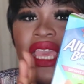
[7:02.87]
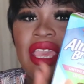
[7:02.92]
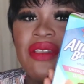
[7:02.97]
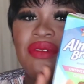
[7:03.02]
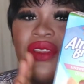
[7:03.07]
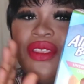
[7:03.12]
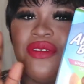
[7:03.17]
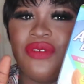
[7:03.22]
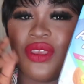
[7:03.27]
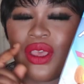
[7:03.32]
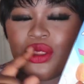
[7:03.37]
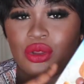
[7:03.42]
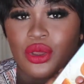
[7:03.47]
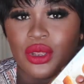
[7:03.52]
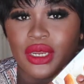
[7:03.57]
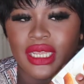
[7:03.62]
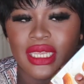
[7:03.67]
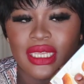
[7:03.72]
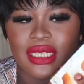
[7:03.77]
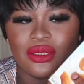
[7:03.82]
Even if you're
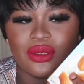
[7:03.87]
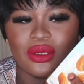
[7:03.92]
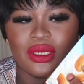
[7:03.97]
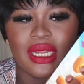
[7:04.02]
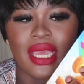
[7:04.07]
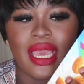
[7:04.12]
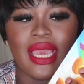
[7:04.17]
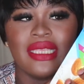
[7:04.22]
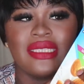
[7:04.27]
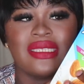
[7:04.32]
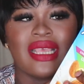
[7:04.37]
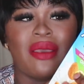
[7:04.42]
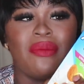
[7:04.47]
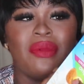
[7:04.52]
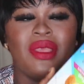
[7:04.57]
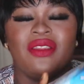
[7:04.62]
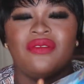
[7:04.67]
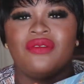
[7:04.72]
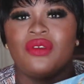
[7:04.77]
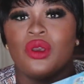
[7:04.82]
not on a keto diet, I
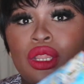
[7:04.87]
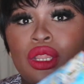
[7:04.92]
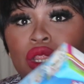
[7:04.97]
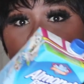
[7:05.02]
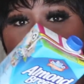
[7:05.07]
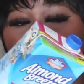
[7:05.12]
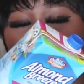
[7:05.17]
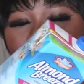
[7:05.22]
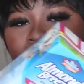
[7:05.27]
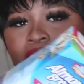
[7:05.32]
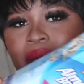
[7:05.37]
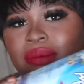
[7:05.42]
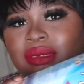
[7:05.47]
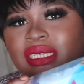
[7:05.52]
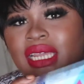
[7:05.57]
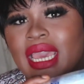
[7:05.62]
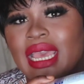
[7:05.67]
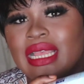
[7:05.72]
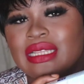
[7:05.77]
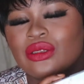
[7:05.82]
mean, on a low
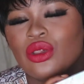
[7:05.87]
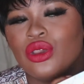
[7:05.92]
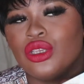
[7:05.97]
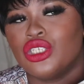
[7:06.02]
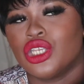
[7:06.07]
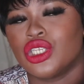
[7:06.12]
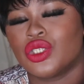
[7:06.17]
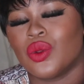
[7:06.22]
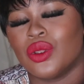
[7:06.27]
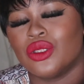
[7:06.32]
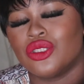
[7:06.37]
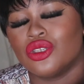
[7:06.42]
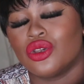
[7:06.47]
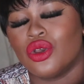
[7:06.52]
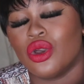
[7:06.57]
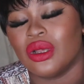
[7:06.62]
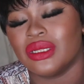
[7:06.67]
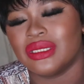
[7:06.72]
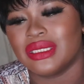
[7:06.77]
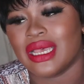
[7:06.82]
carb diet or you just want to
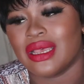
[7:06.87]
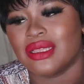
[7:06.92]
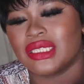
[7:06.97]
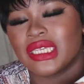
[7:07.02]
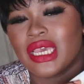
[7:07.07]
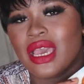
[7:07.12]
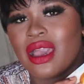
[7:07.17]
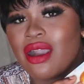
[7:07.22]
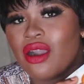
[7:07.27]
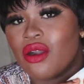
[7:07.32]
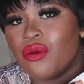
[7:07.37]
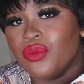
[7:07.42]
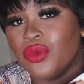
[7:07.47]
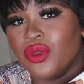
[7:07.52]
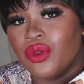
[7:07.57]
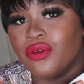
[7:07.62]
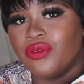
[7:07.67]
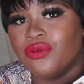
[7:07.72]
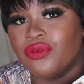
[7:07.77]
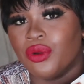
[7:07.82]
cut out cow
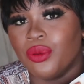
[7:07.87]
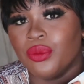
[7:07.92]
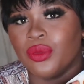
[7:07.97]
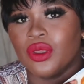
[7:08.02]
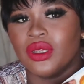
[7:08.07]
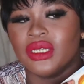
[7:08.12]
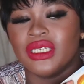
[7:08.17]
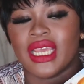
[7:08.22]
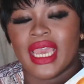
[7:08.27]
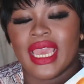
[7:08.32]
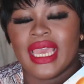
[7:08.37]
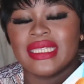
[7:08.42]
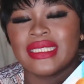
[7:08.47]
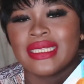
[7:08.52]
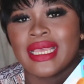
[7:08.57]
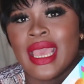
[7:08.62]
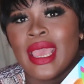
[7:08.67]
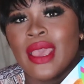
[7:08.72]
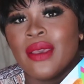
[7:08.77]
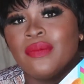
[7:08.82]
milk from your
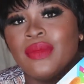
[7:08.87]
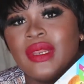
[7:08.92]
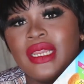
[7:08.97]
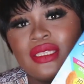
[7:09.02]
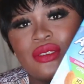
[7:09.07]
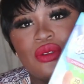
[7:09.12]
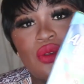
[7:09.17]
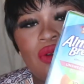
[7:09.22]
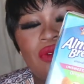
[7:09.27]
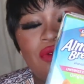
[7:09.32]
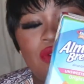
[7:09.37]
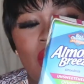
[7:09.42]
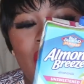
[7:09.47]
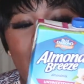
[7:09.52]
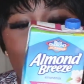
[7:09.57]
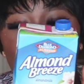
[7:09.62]
diet, please go for